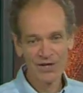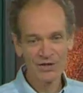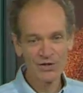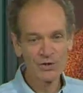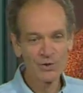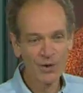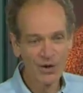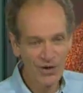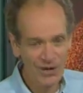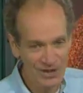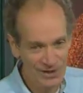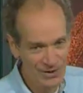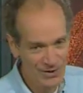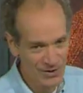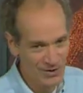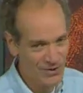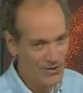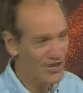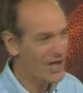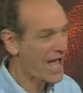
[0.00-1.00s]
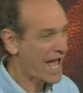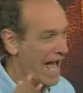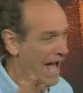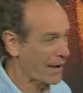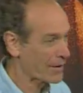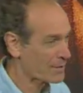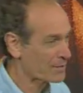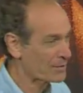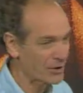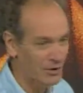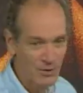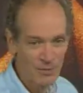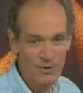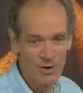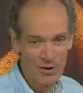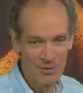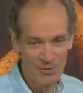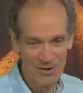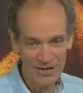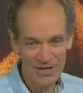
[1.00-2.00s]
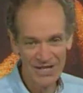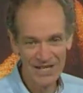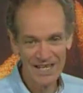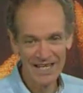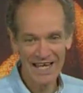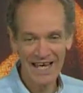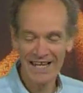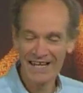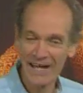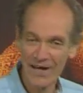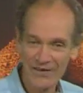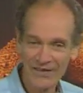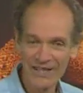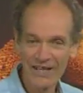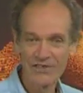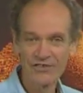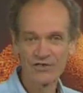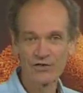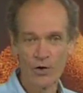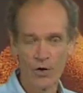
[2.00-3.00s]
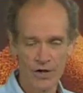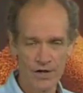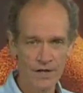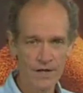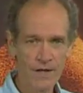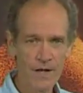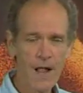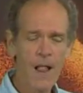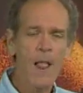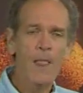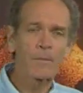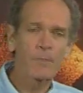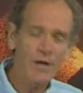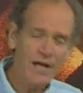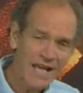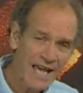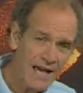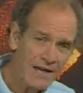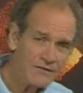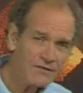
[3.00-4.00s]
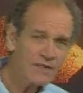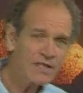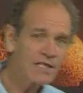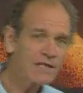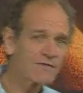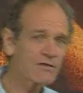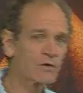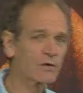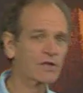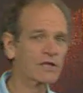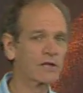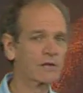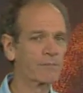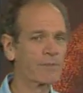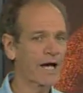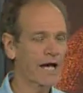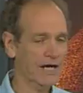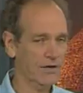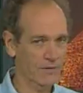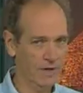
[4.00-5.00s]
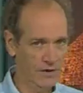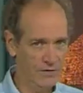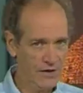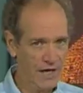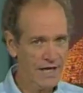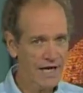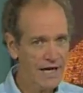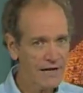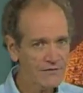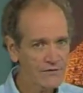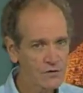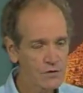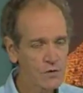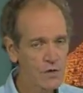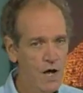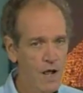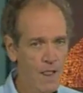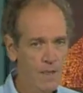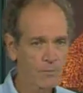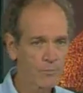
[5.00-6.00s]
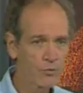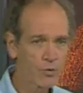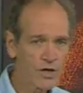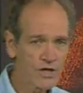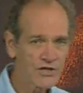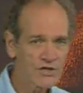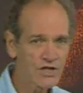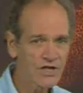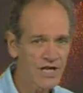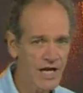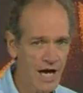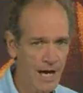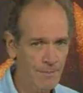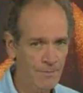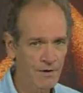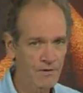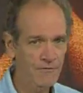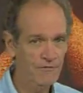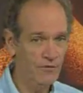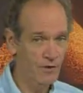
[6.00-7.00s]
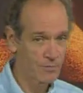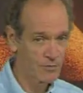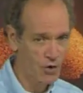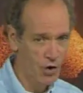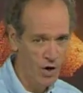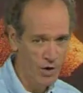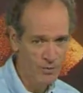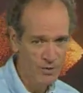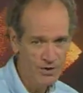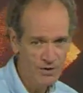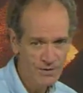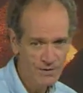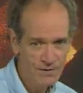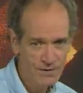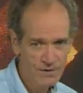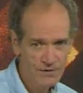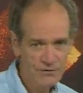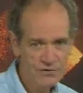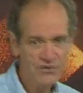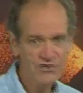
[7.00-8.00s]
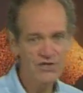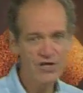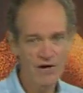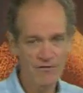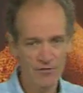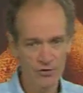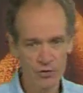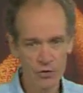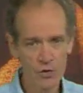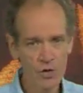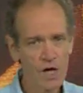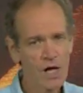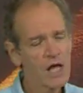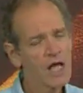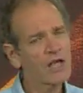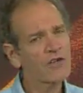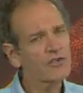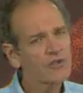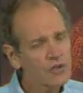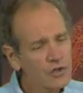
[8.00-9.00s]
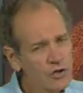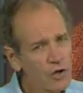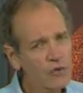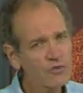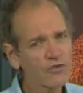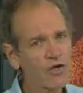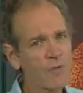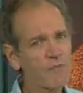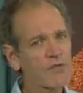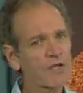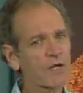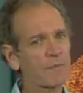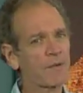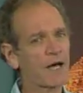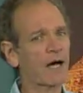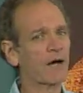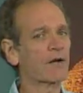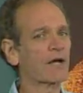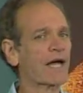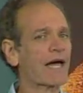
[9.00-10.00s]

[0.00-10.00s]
you are going to learn how to build a pyramid and how they got started. But I have to give you a little background. I have to bridge the gap from Narmer to Seferu so you'll know something about